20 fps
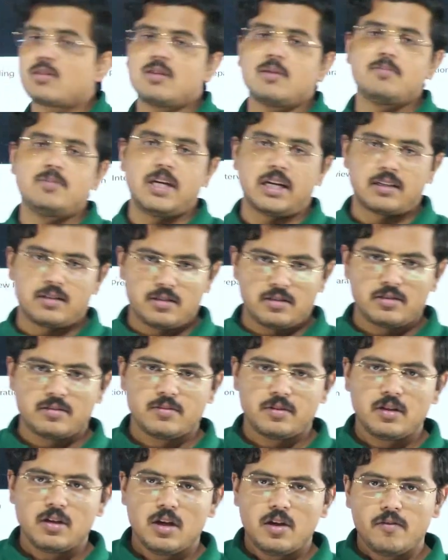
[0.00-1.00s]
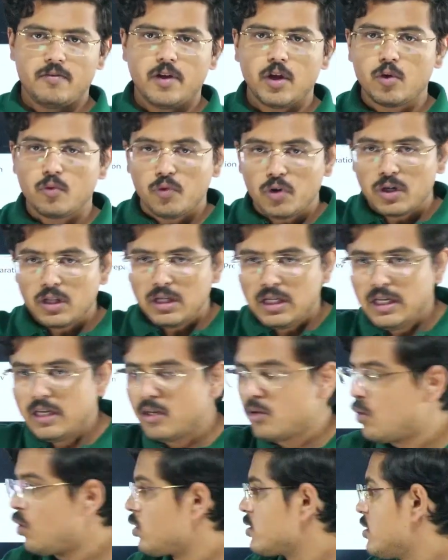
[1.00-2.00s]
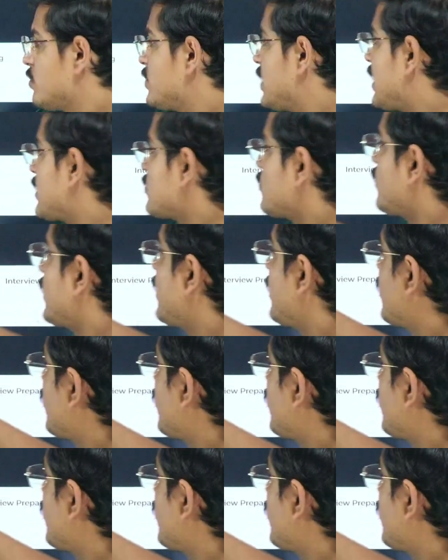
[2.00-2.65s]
subjects, where you would need core subjects, where